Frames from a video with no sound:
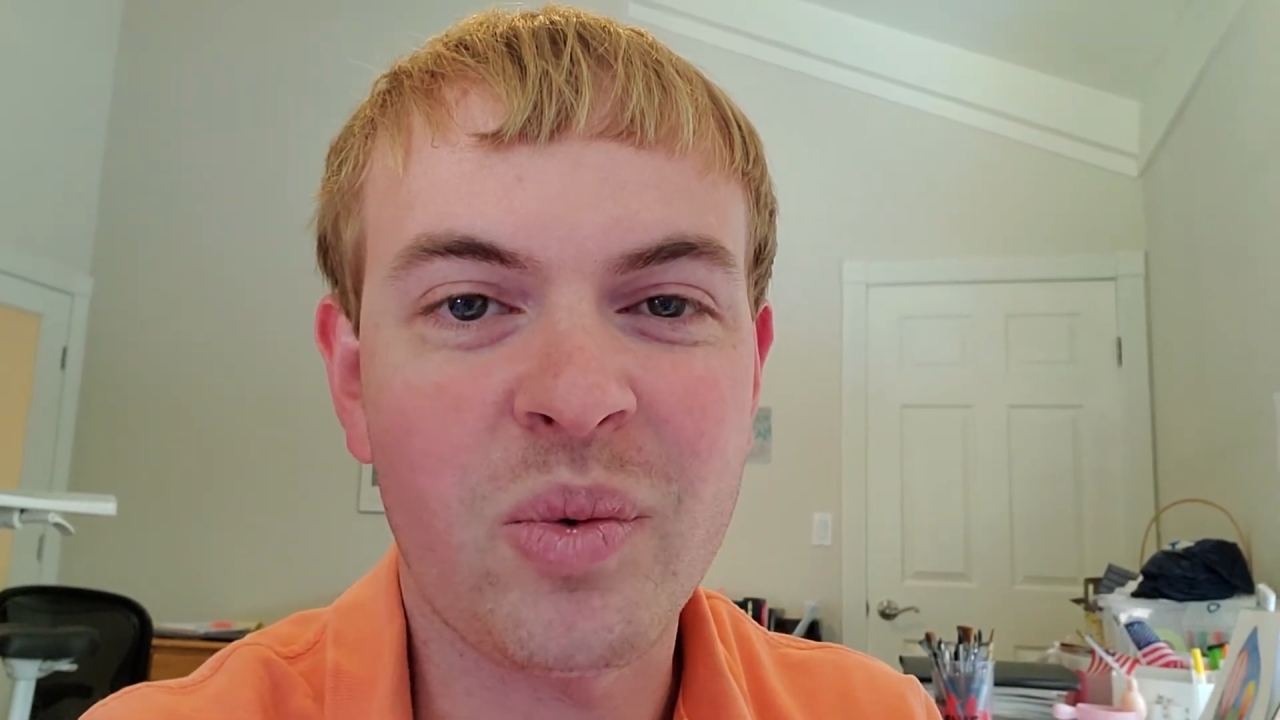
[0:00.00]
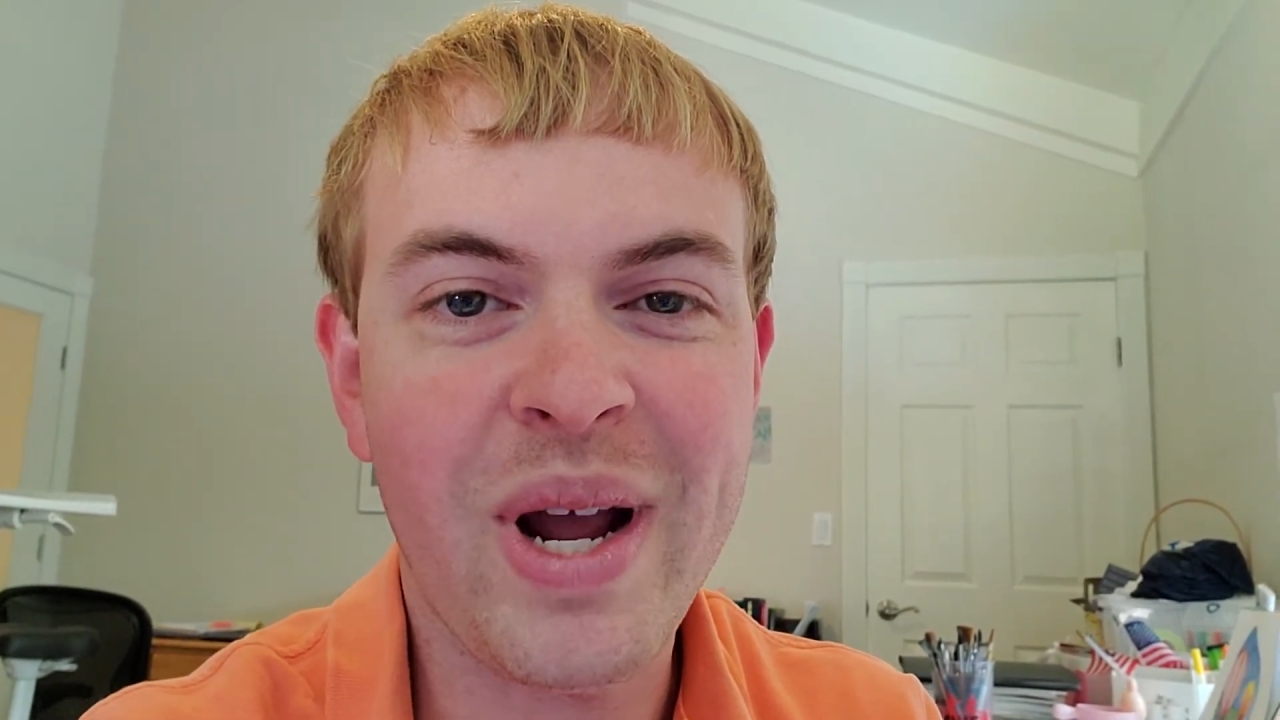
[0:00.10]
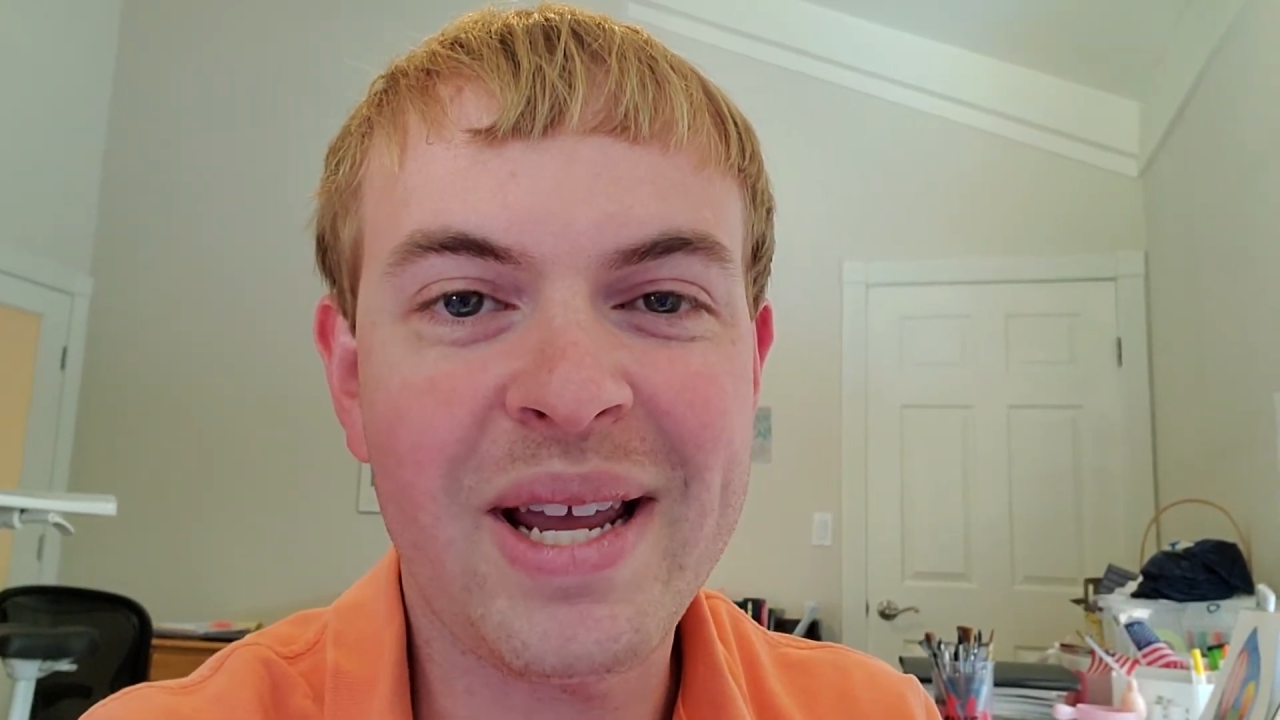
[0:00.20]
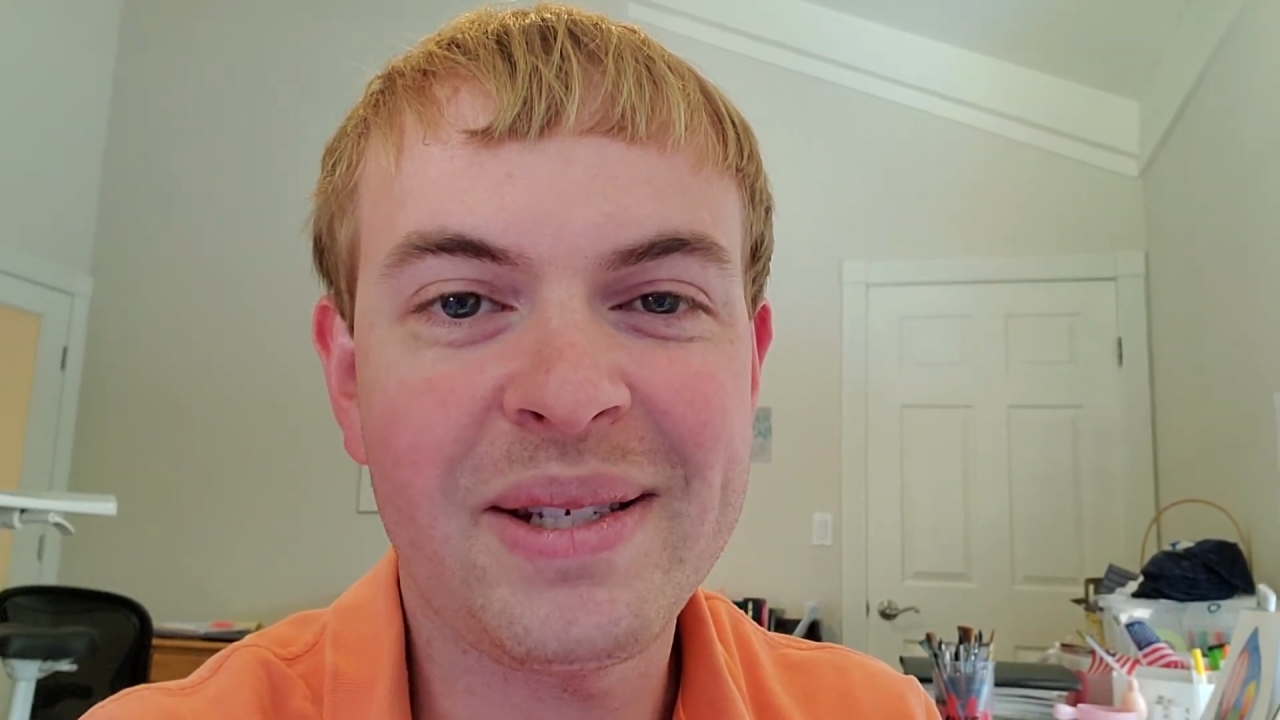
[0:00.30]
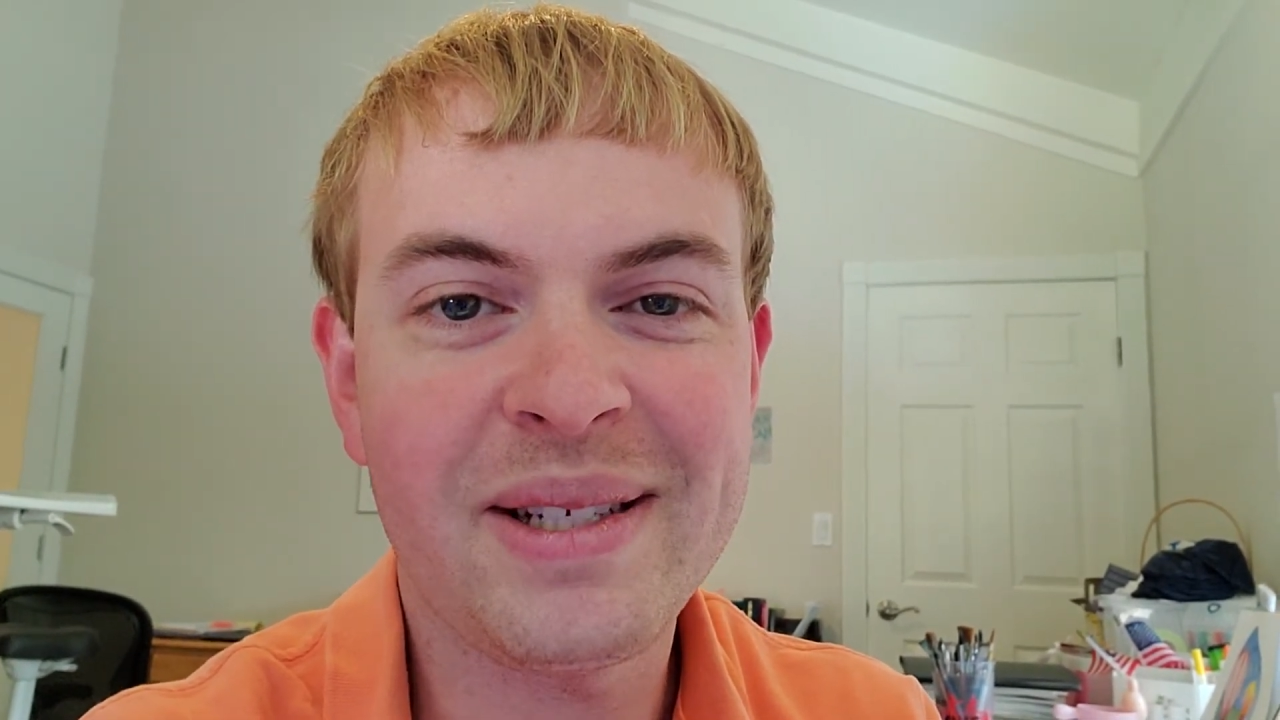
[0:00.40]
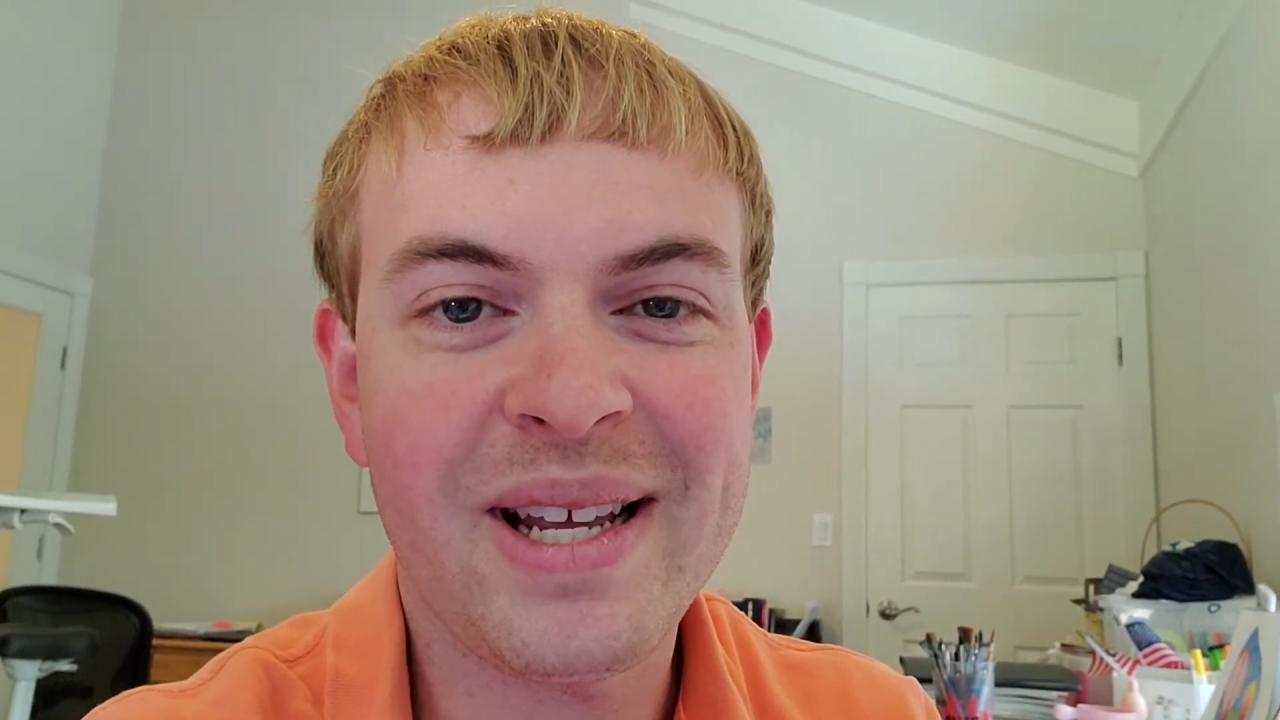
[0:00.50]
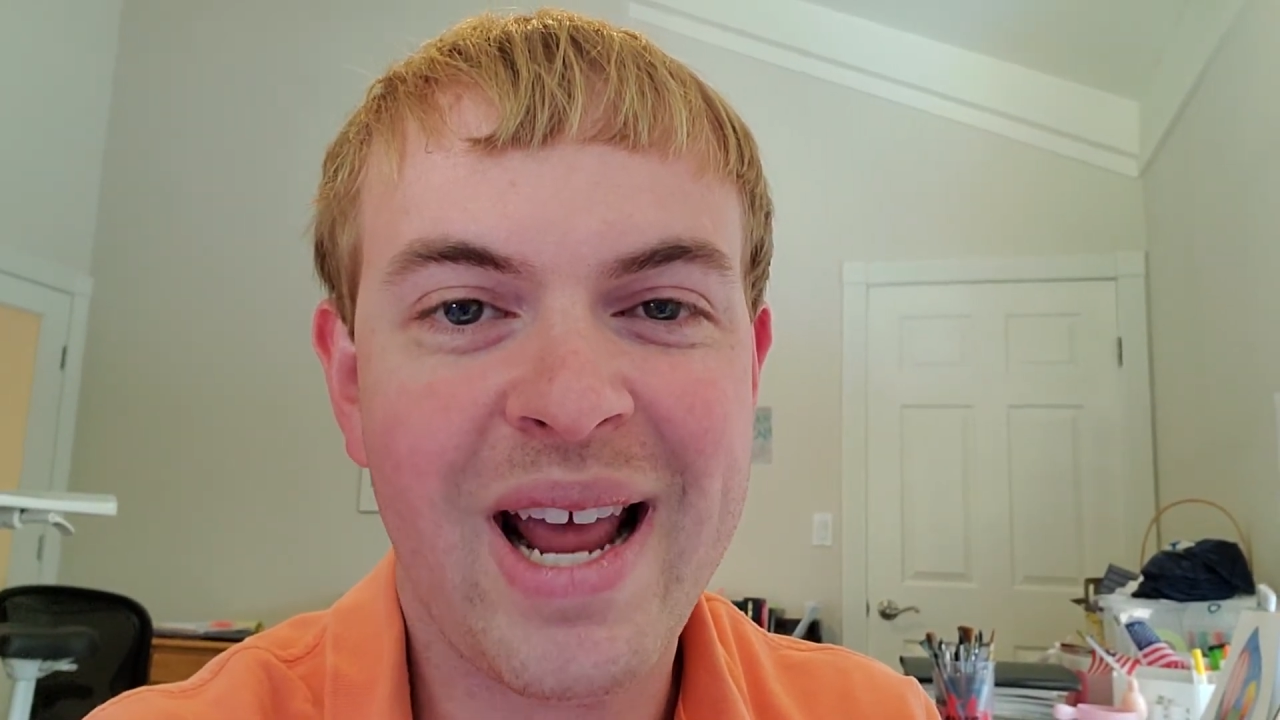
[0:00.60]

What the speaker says: to waste,